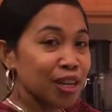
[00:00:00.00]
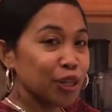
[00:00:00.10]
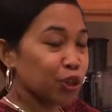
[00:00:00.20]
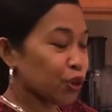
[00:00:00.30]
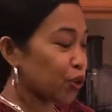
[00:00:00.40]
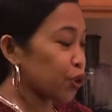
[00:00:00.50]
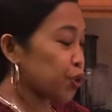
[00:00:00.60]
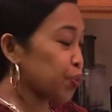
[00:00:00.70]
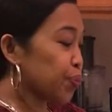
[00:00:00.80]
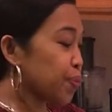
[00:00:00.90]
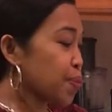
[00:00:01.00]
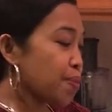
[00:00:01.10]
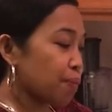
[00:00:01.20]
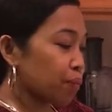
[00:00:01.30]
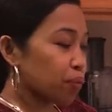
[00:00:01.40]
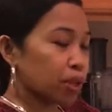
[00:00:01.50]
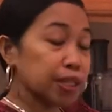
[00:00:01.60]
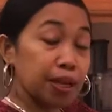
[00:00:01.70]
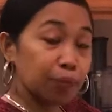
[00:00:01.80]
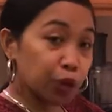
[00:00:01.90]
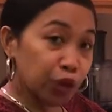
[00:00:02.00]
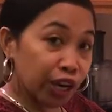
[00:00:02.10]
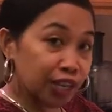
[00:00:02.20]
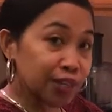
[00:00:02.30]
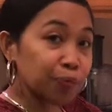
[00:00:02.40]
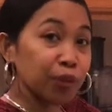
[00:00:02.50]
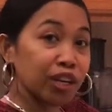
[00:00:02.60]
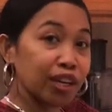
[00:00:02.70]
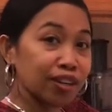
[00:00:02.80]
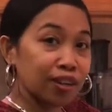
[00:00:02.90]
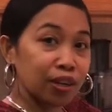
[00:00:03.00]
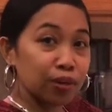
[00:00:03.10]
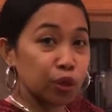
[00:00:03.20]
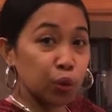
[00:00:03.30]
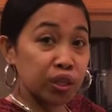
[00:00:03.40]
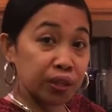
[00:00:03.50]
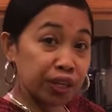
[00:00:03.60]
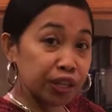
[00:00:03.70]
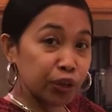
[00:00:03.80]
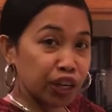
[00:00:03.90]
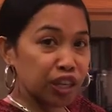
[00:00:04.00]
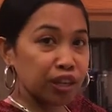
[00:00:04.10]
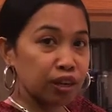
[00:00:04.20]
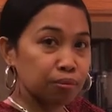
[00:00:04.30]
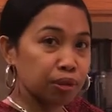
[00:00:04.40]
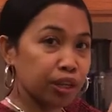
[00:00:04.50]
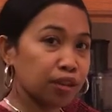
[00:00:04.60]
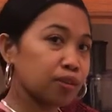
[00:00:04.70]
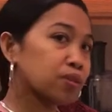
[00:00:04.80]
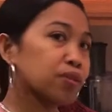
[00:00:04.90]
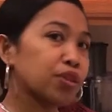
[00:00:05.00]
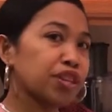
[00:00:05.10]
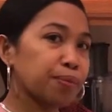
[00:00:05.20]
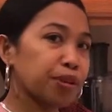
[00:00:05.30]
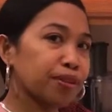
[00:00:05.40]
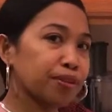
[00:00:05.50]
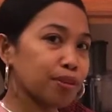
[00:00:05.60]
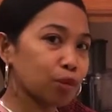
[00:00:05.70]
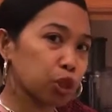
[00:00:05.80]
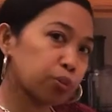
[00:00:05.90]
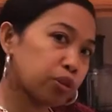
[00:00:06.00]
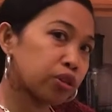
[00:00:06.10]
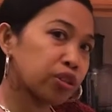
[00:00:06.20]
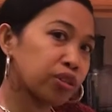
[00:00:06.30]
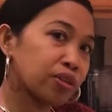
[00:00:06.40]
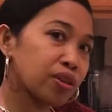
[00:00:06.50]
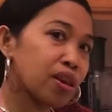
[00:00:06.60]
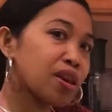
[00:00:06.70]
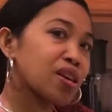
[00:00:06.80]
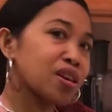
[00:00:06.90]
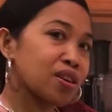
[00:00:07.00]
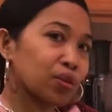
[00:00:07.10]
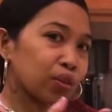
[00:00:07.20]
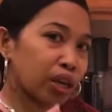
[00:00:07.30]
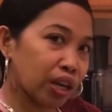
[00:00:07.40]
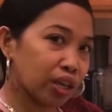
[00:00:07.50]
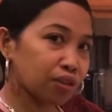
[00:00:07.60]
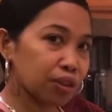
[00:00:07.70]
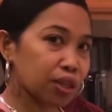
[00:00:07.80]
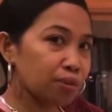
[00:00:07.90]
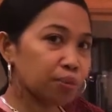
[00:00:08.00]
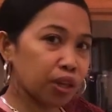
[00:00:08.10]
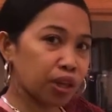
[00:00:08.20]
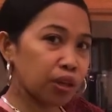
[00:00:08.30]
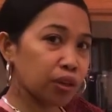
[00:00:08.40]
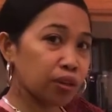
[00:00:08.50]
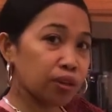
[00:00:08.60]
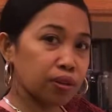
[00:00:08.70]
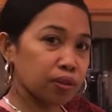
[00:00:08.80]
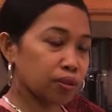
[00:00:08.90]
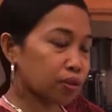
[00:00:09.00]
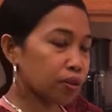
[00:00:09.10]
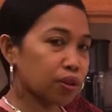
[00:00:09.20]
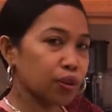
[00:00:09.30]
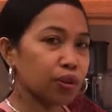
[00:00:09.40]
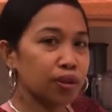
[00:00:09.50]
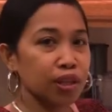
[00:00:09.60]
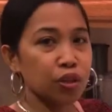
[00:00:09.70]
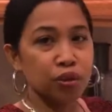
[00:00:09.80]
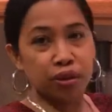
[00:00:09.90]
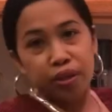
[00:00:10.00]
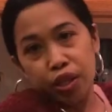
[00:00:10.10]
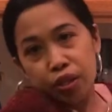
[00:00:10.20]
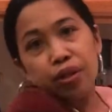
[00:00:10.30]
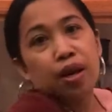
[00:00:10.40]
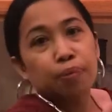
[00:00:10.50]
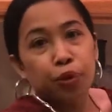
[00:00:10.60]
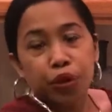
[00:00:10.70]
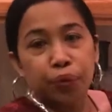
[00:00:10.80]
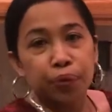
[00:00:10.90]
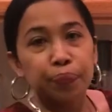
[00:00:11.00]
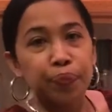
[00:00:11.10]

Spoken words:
So it's up to you guys. If you like sweeter, you can have like 7 tablespoons, 8 or something. That's up to you.